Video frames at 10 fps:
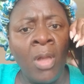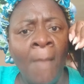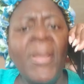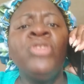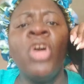
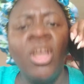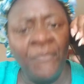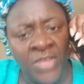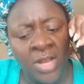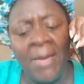Me know you
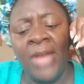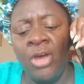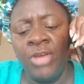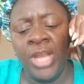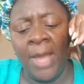feel bad
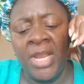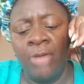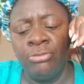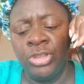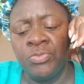how you not been
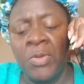a reach me,